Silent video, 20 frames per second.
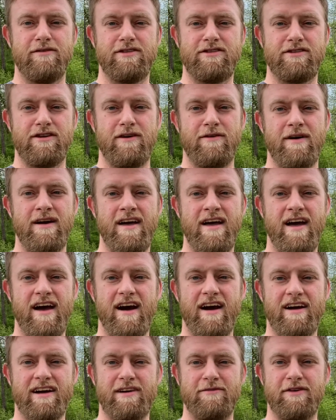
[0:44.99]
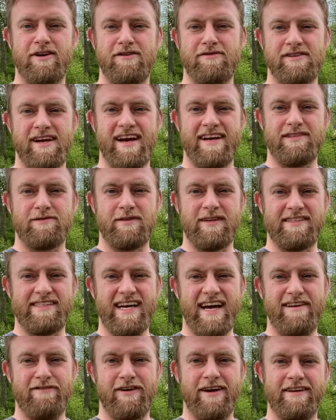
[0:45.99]
So here we go guys, we'll
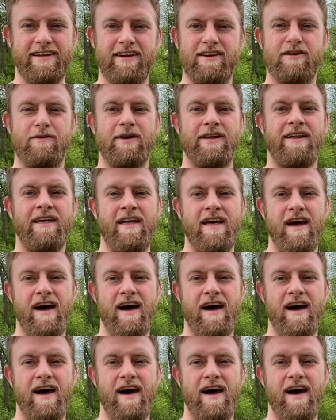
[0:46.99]
dive right into it.